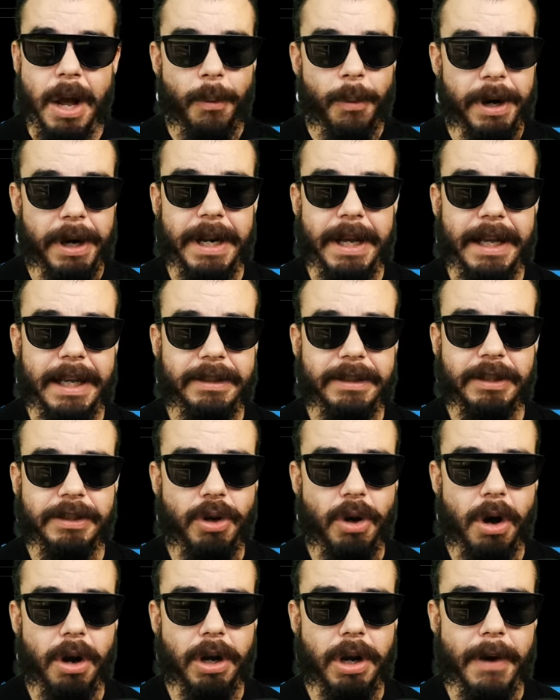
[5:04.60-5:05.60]
We're going to get this
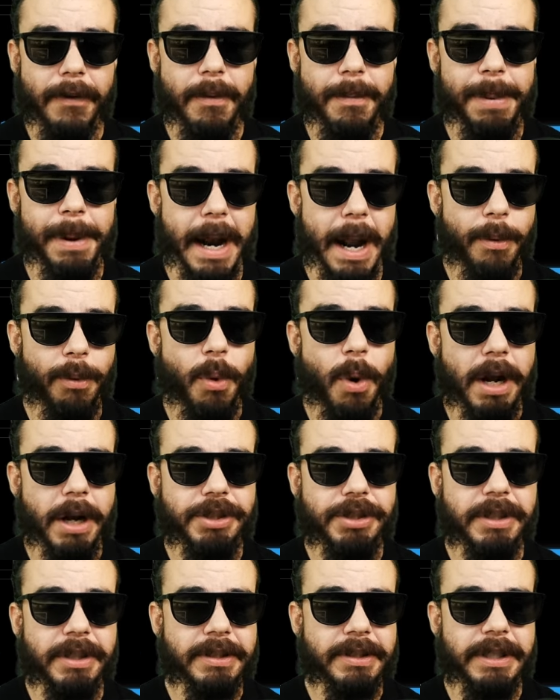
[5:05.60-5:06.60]
all covered, but I
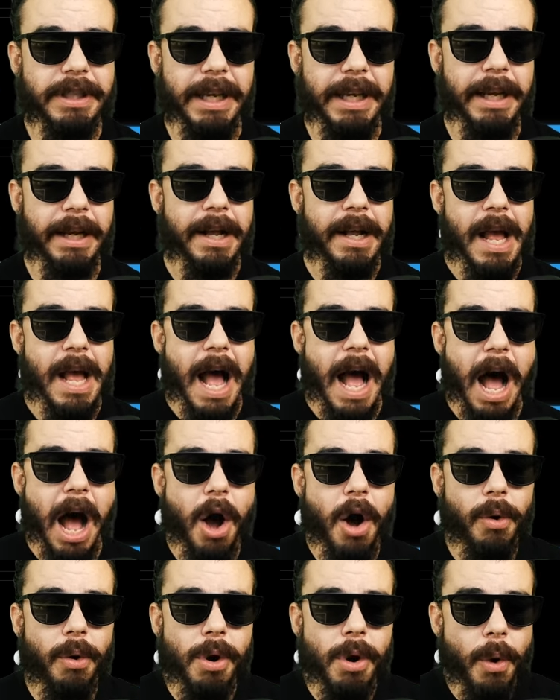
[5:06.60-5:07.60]
want you to see
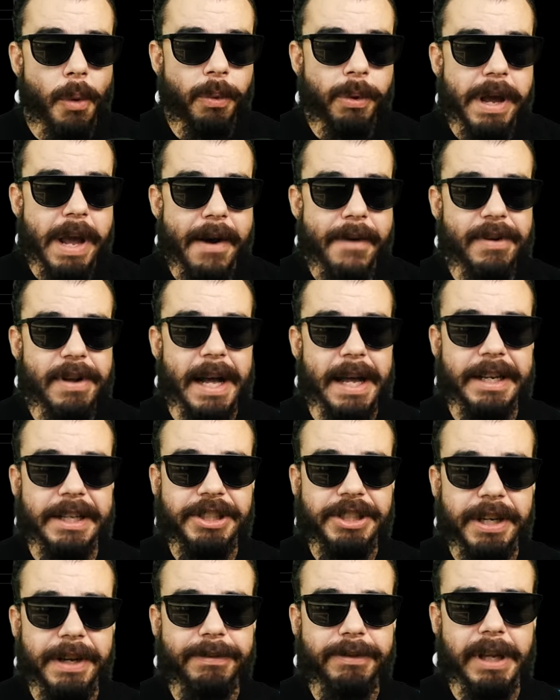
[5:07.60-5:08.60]
how we have kind of
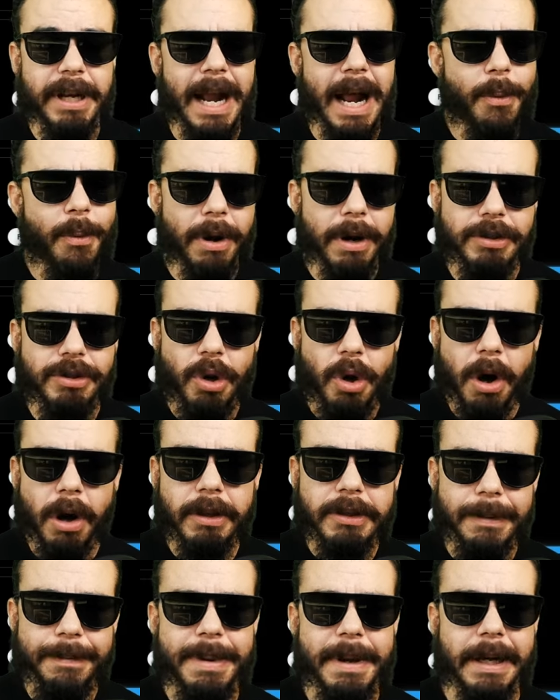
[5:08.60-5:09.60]
shifted. I want us all
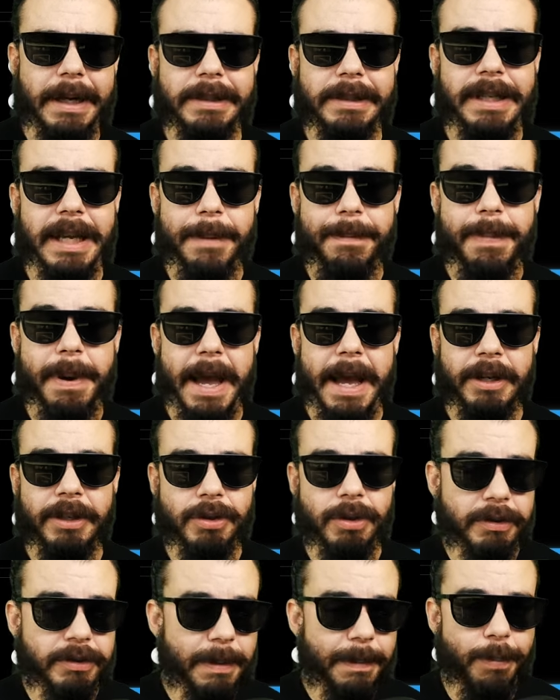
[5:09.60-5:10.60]
to be on the same page,
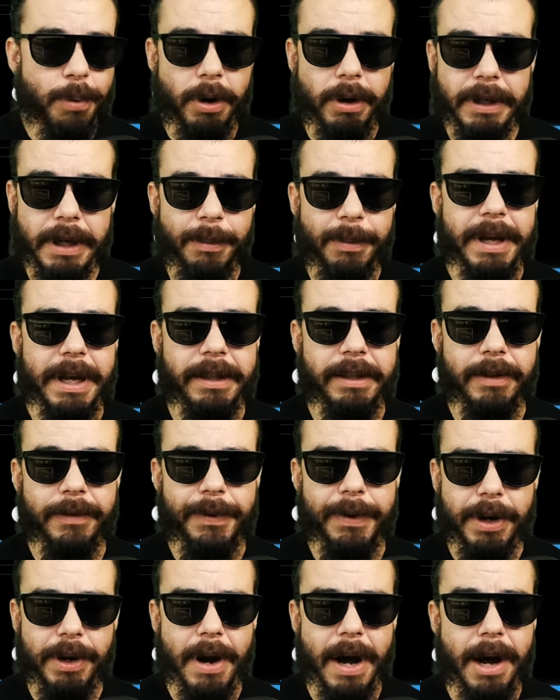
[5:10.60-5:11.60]
so it's important that we get this
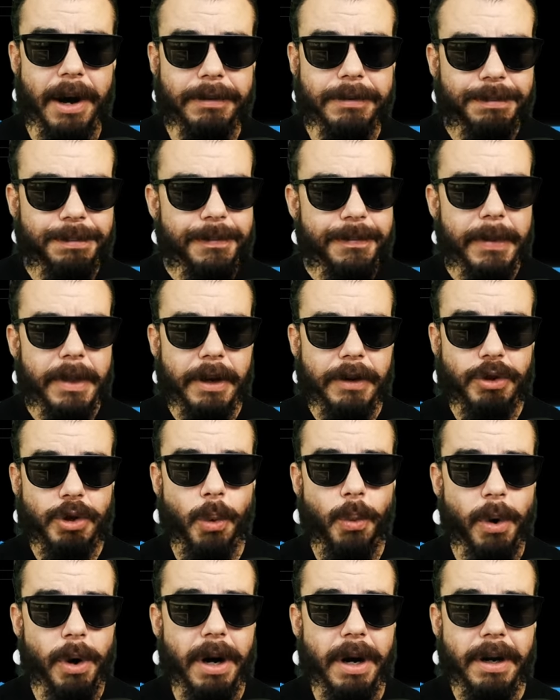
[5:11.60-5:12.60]
video out. So
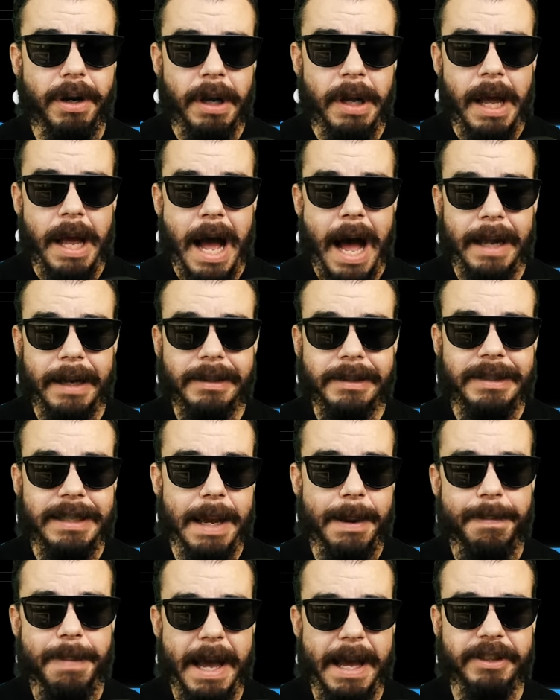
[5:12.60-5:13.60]
we're on the
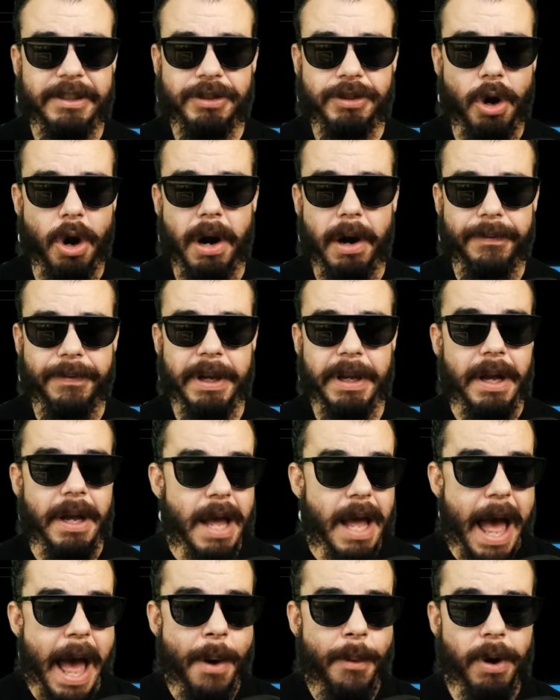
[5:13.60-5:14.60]
same page as Harvey,
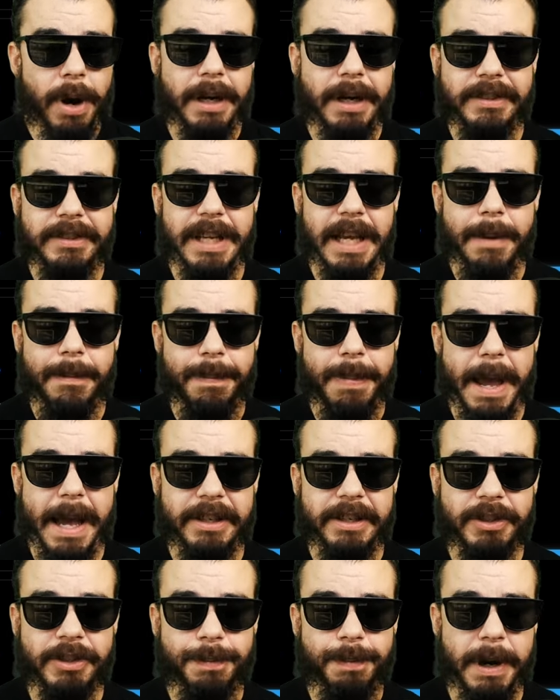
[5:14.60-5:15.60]
and we're on the same
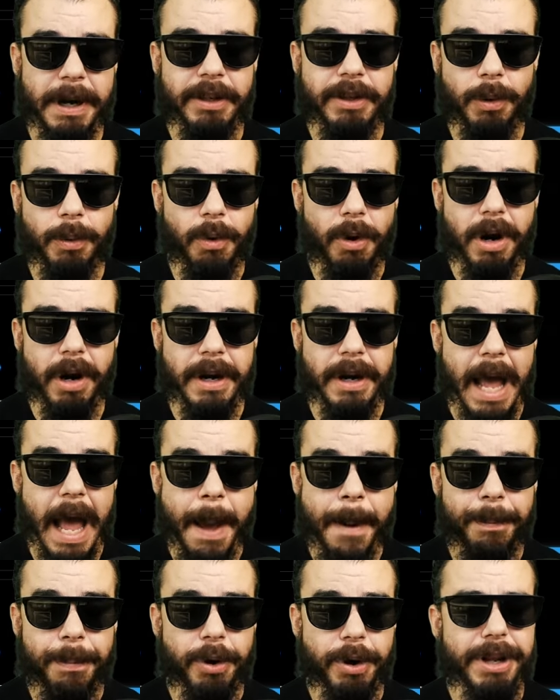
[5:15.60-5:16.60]
page as spreading the word
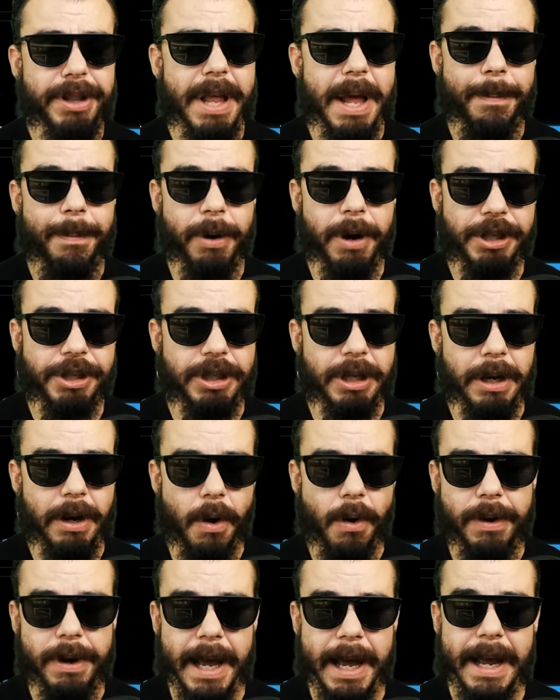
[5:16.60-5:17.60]
and putting that pressure on
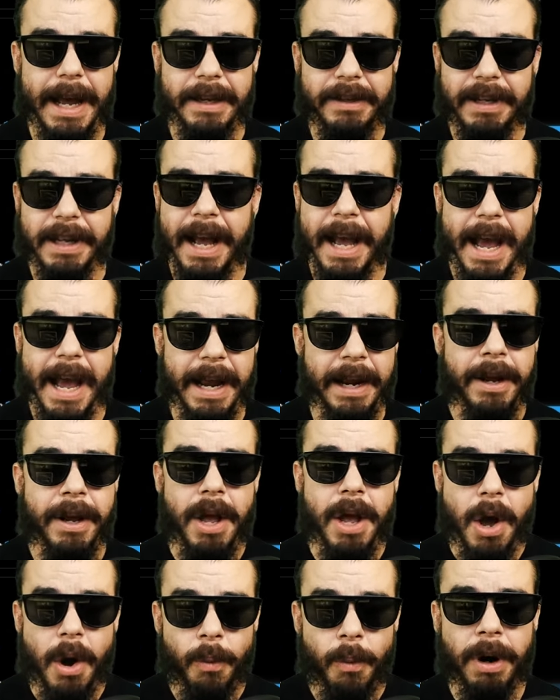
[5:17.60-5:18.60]
OKX. Like, hey,
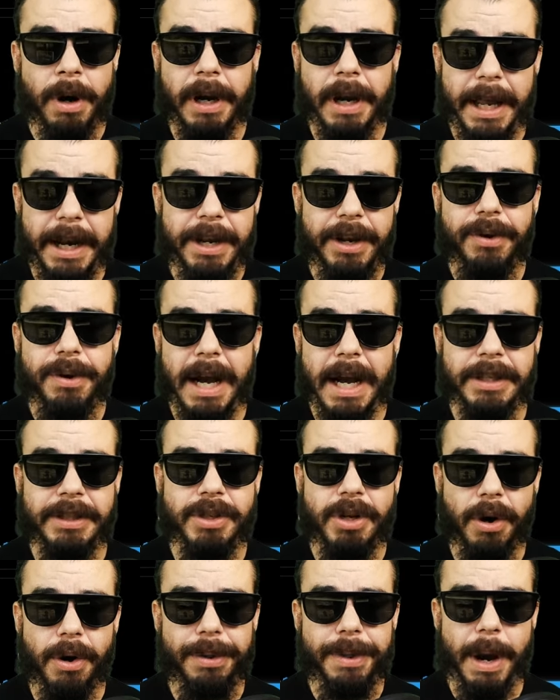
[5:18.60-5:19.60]
we're letting you guys
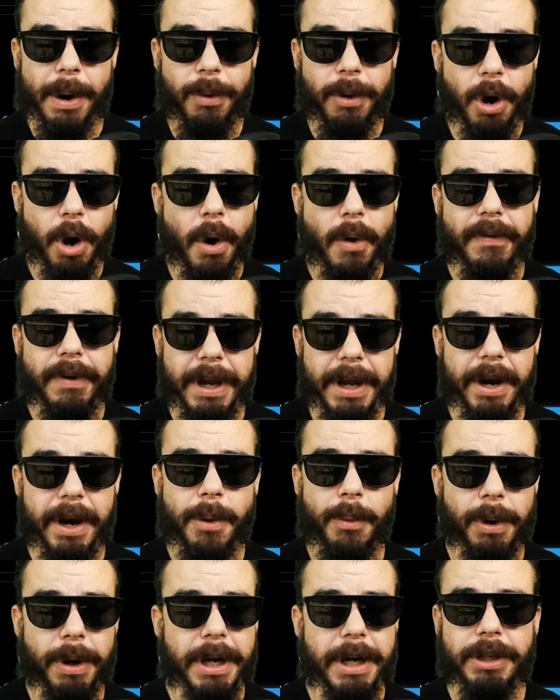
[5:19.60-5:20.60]
know that we're over here
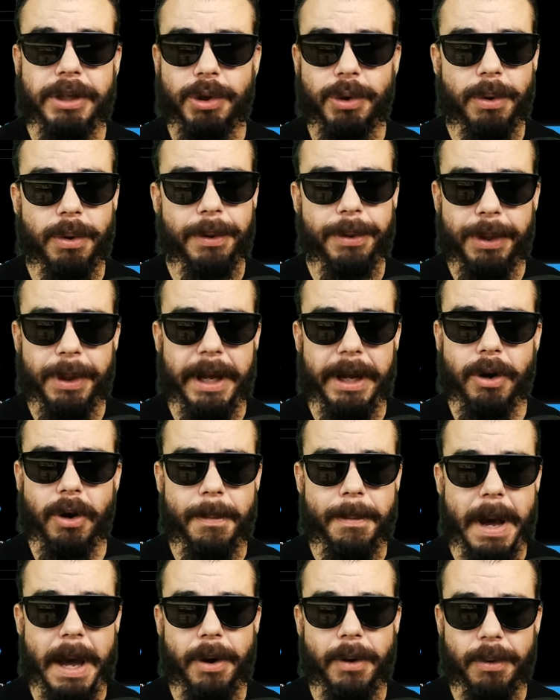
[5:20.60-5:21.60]
and we're going to do our thing no
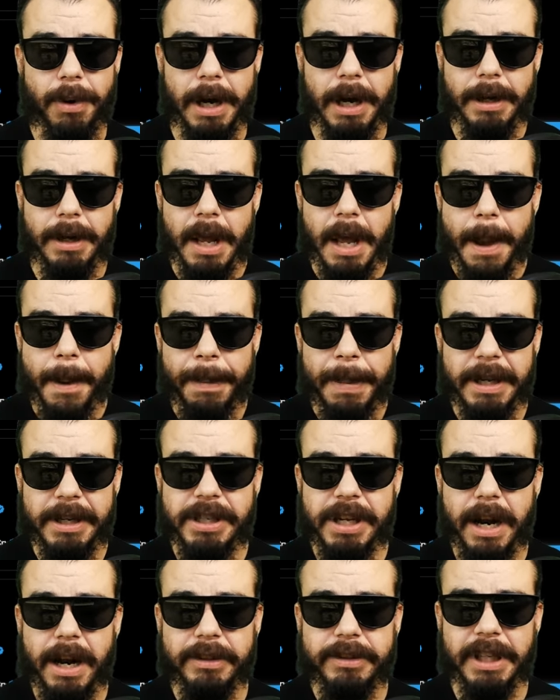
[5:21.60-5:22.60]
matter what. Big
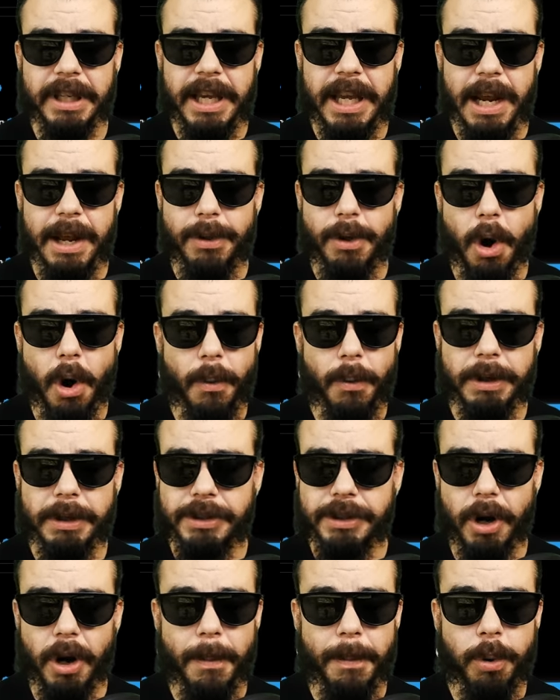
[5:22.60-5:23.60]
shout out to Keith, always,
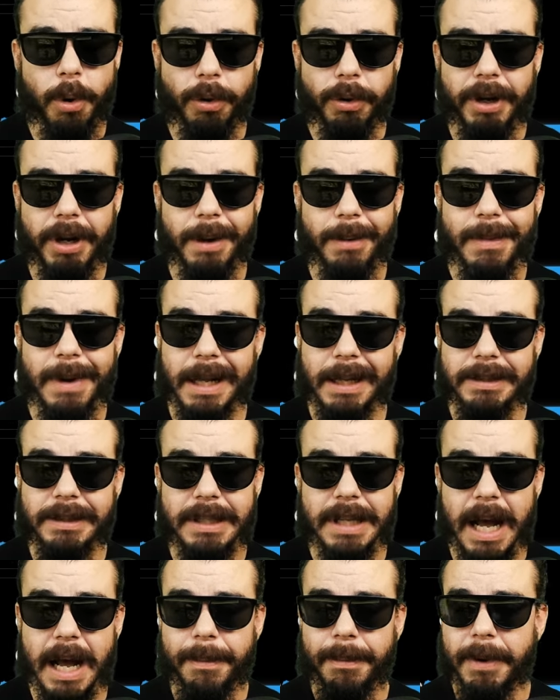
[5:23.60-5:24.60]
you know, pulling up
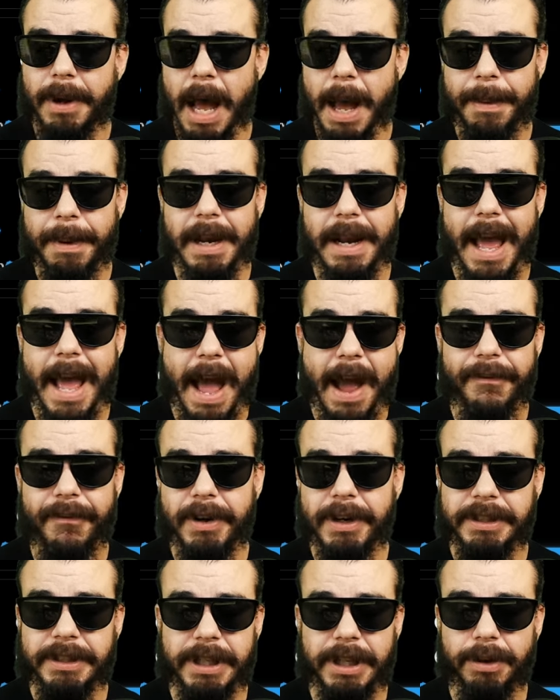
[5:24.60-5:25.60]
nonstop. I mean,
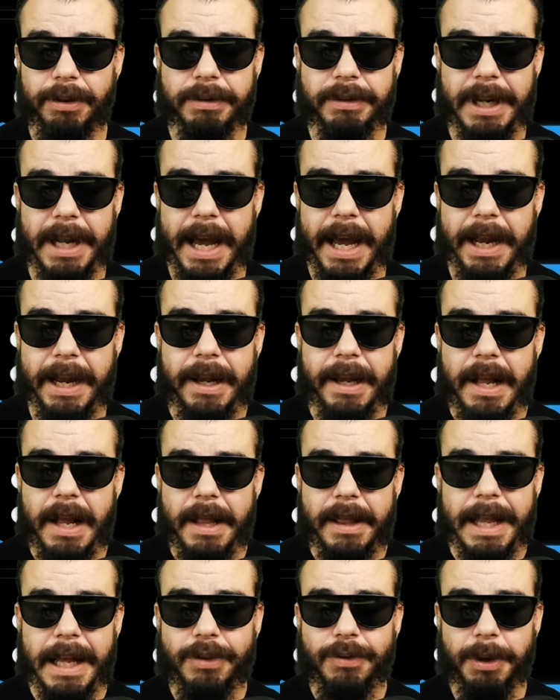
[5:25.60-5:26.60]
every single day.
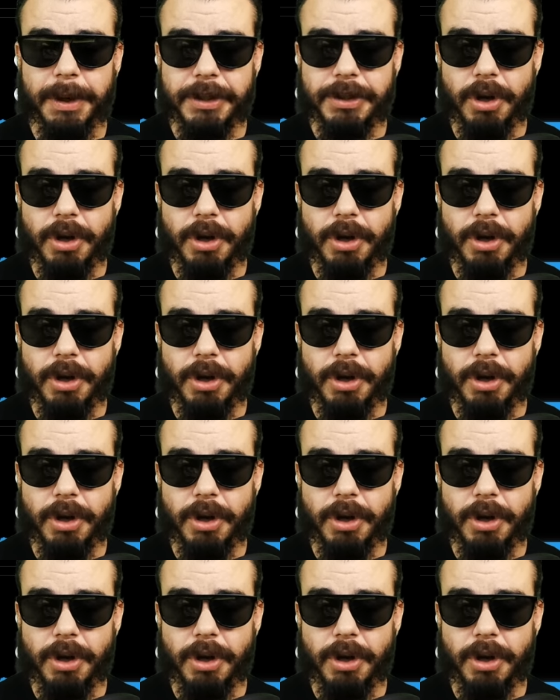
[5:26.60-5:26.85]
That's what it's